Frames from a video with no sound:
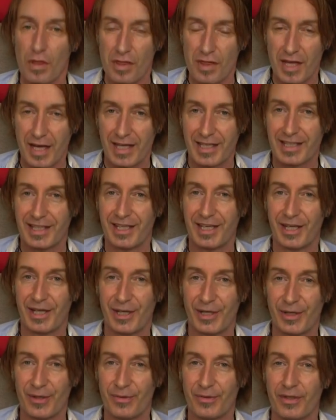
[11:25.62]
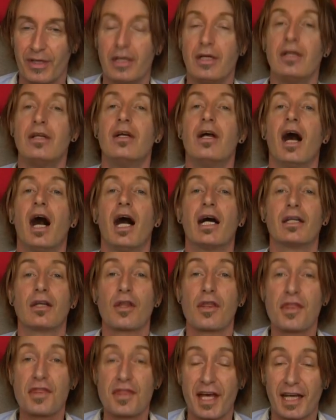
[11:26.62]
Thank you. And
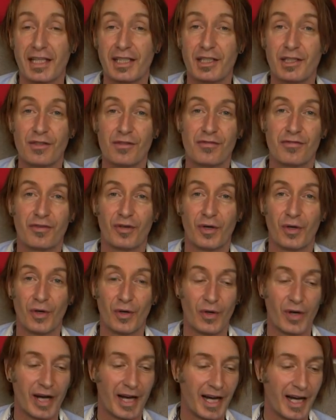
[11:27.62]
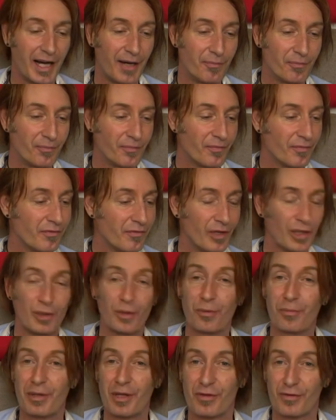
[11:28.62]
thank you for um,
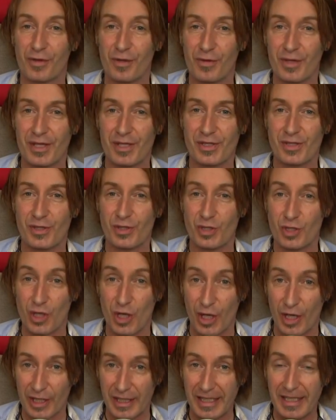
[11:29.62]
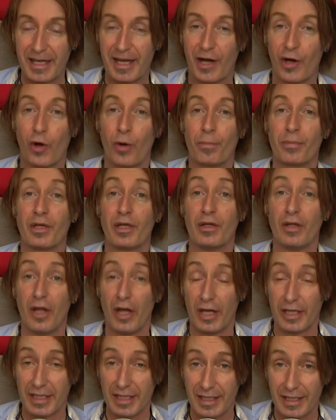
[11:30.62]
following me through this journey. I hope you're
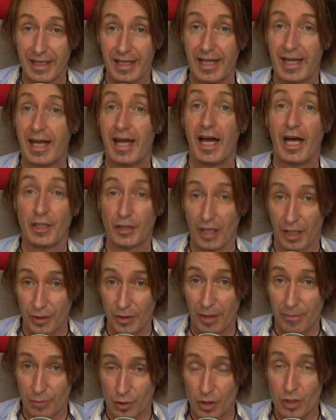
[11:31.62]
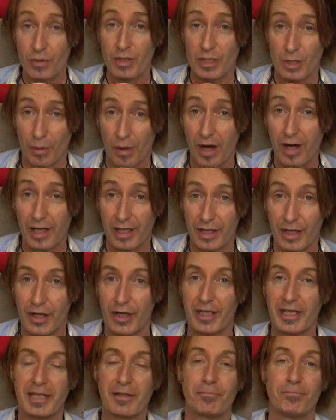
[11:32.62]
learning, and I'm sure you are
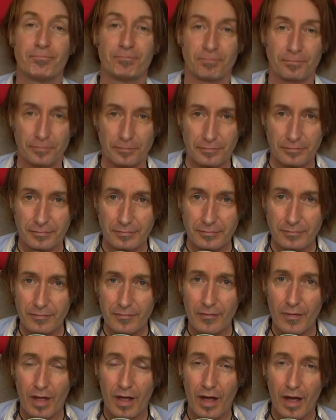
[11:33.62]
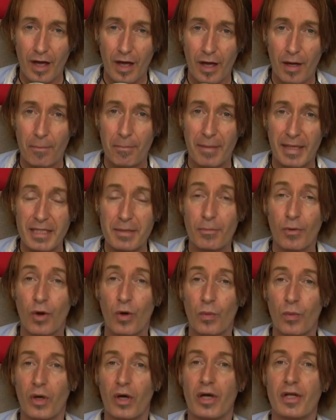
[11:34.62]
learning uh, many more
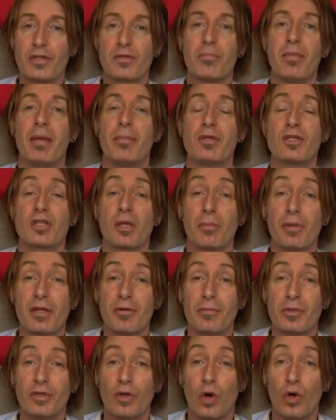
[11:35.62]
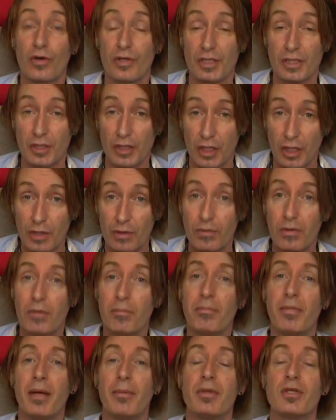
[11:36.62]
words. Maybe some of them you already knew, and
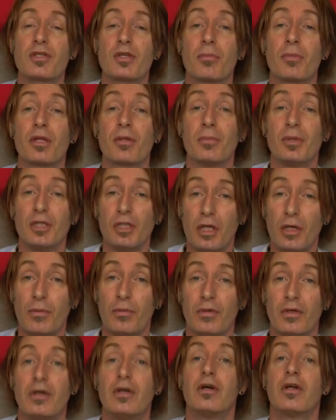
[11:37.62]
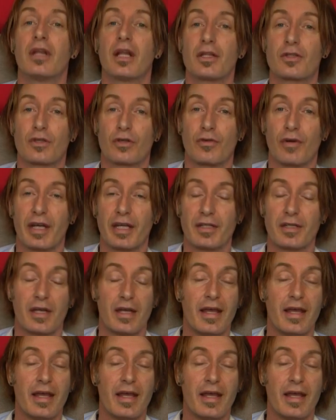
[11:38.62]
maybe some of them are new. That's great.